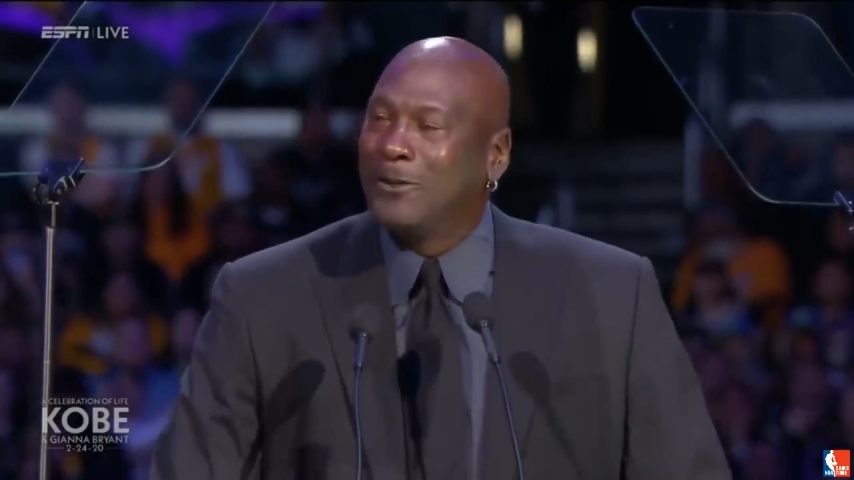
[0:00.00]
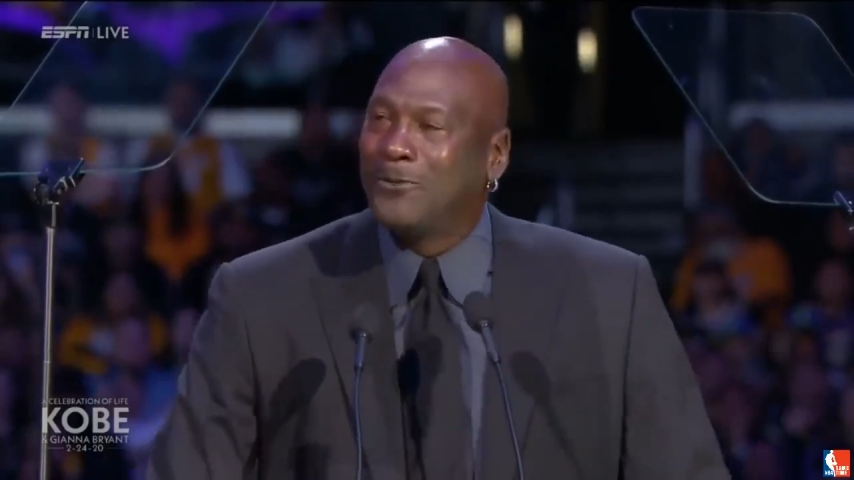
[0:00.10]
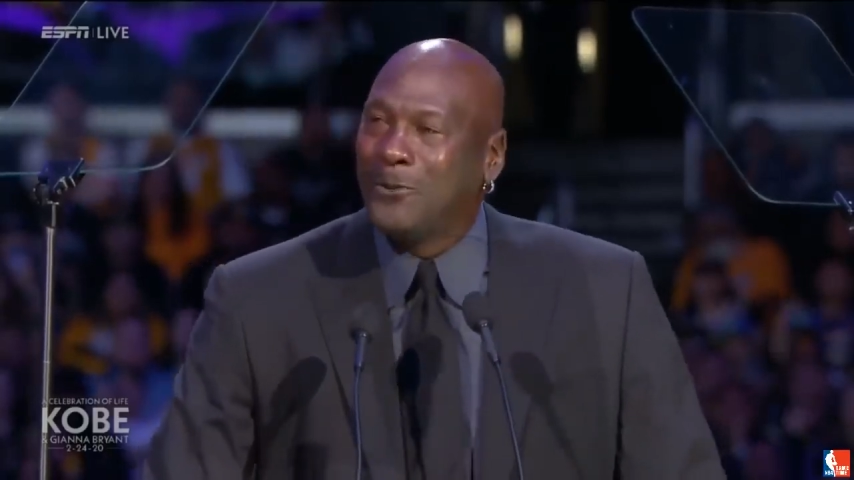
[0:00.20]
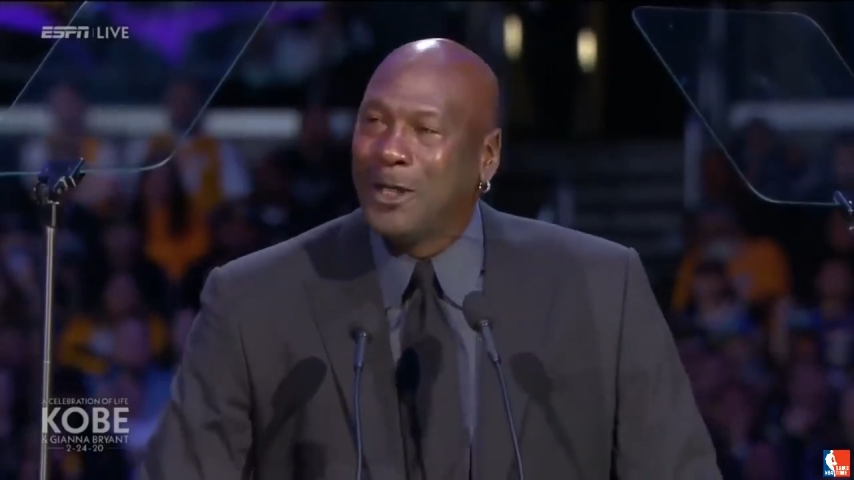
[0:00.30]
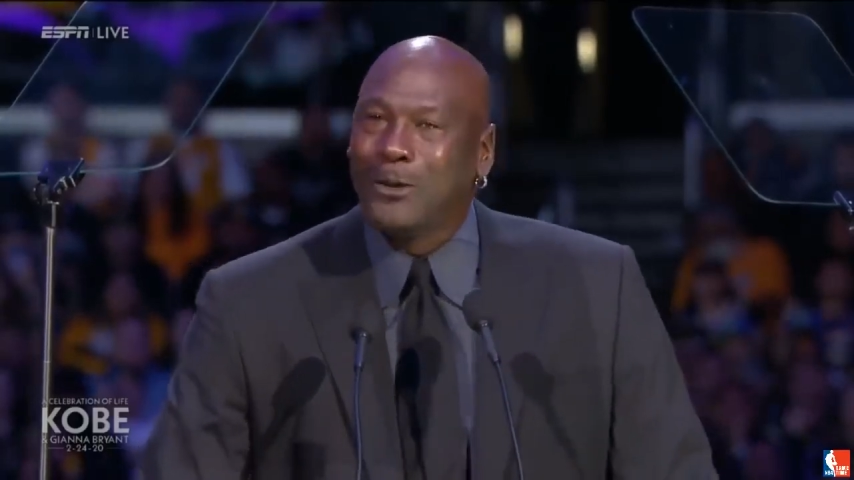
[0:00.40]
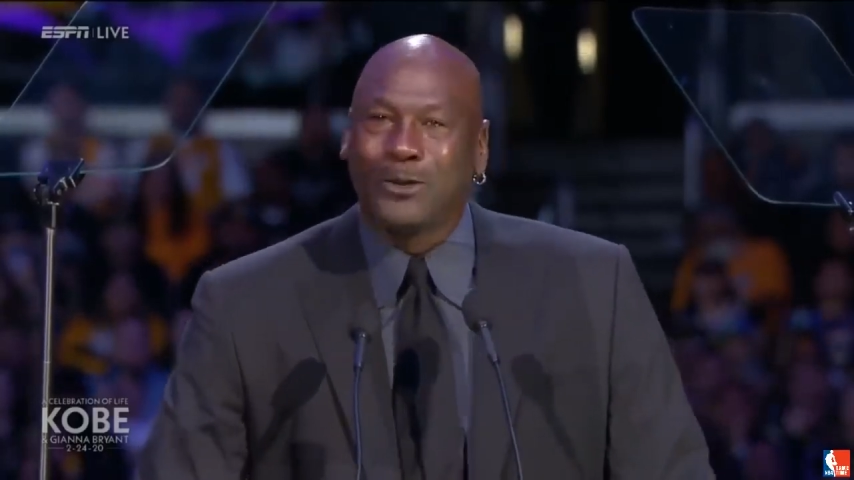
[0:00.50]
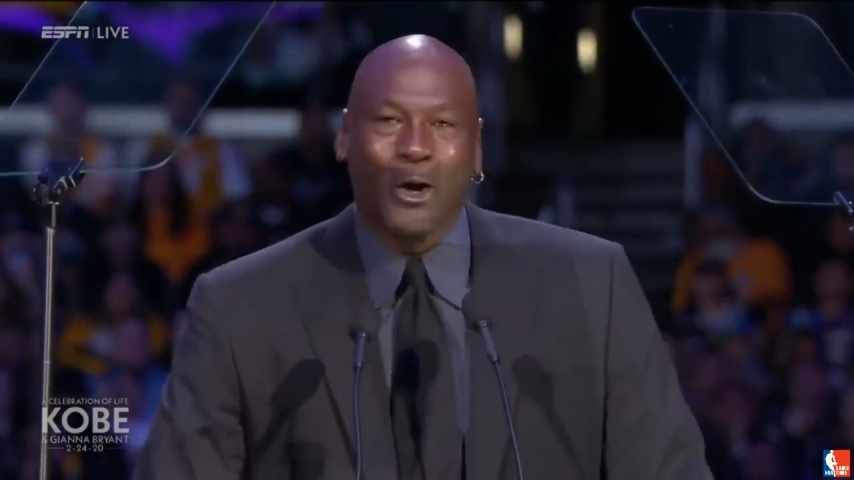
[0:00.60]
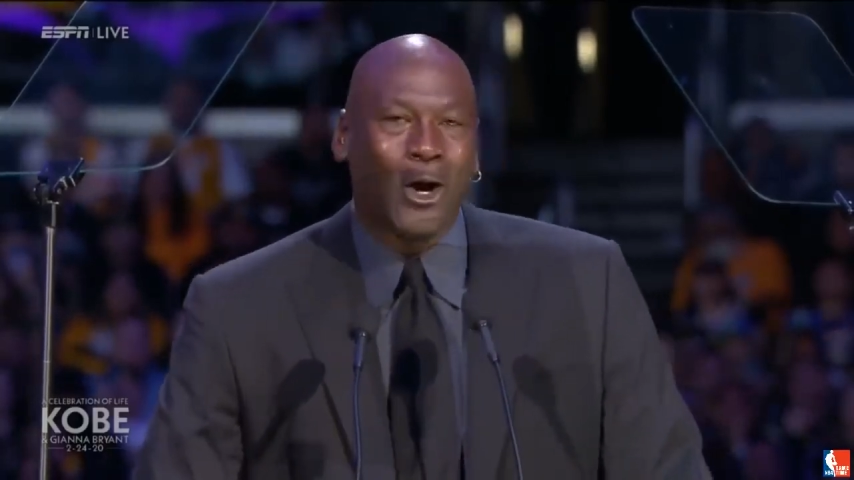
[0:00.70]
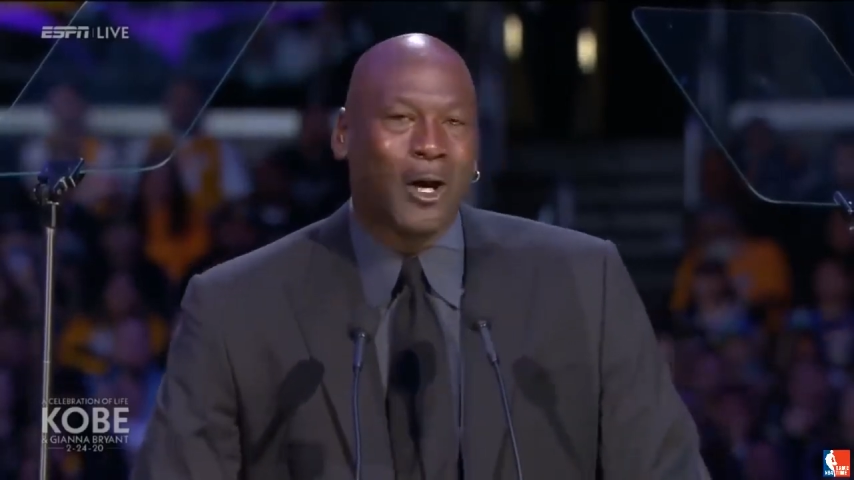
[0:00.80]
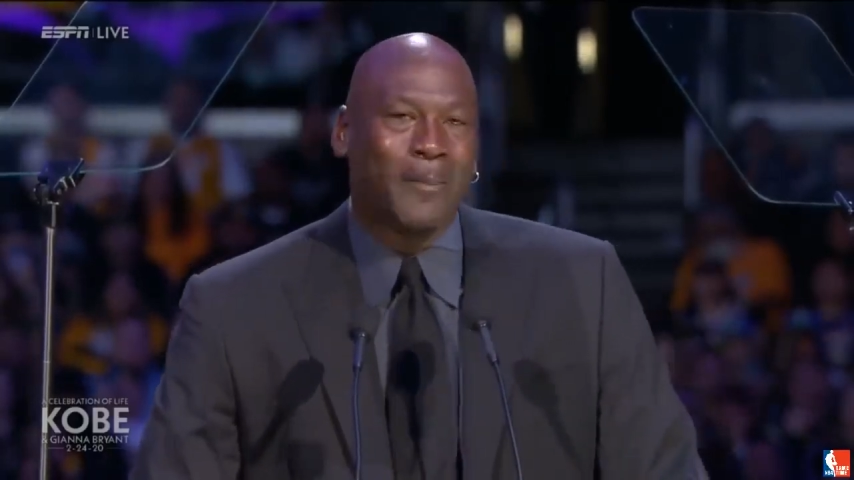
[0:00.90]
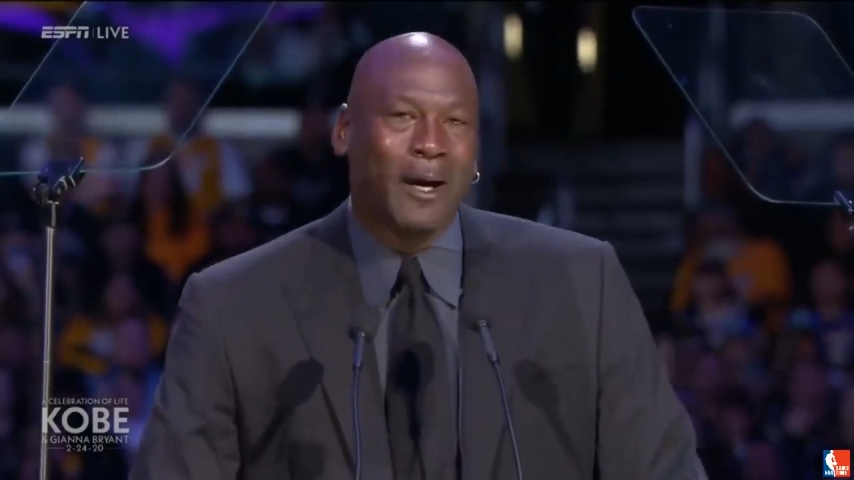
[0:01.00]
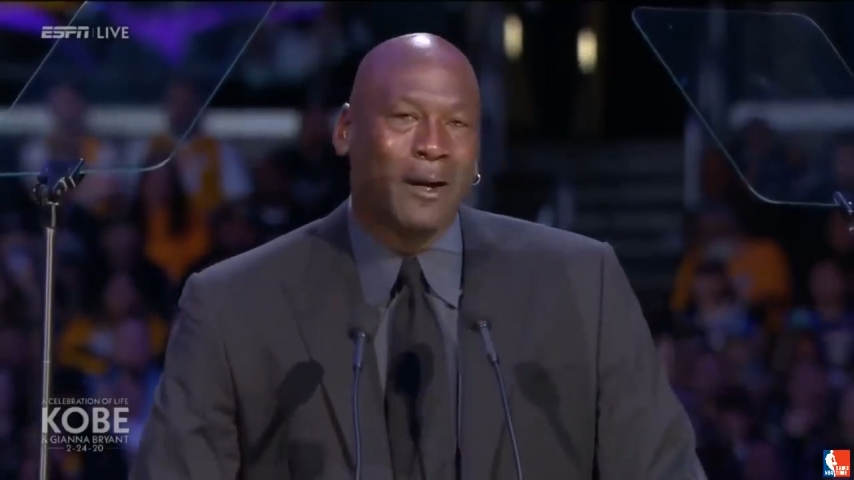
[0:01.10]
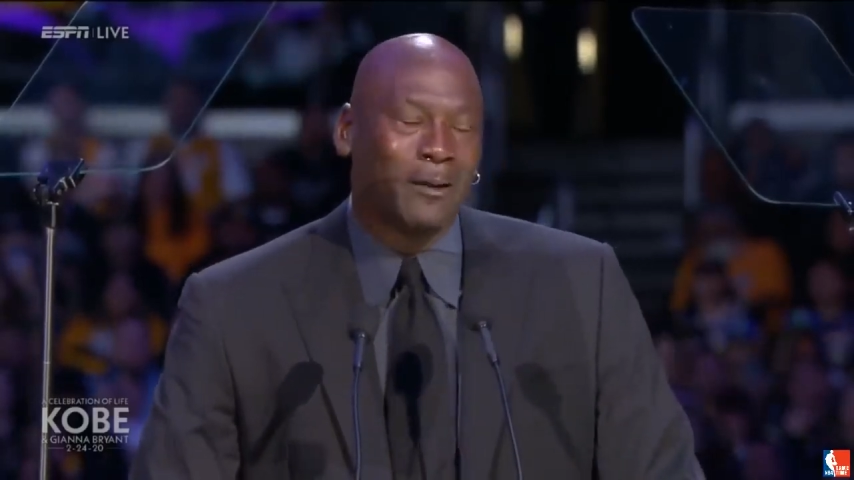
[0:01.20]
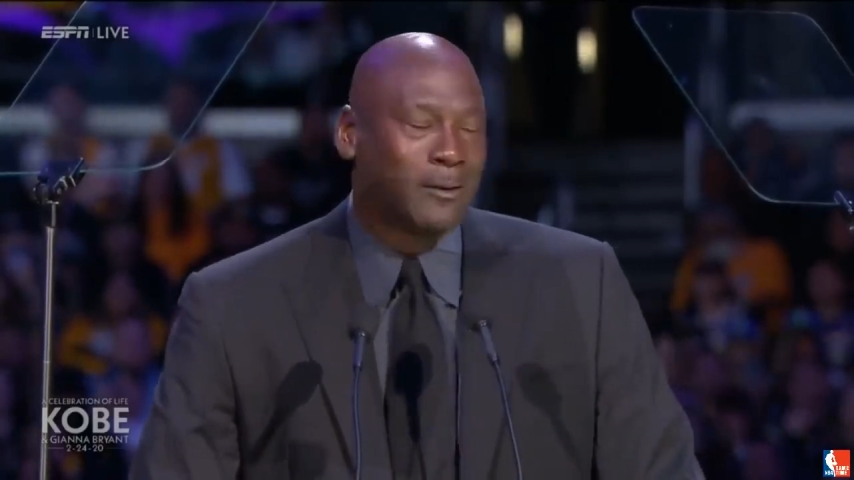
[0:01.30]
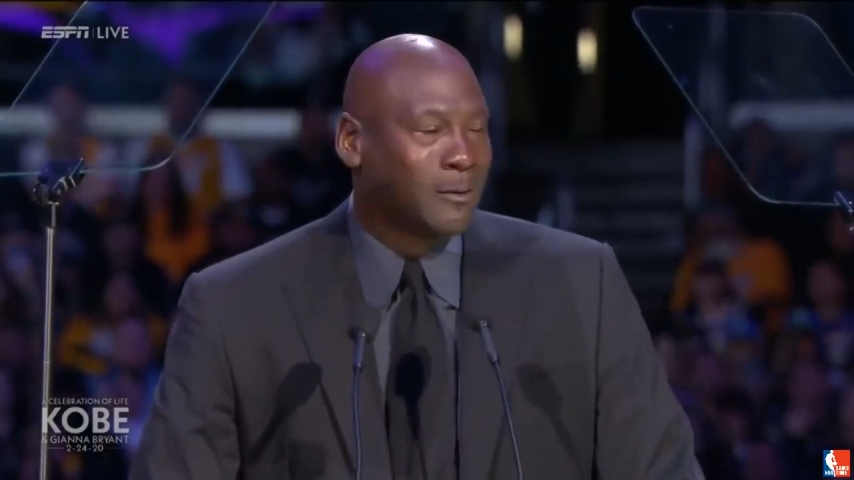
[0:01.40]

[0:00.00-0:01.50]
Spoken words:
we could talk about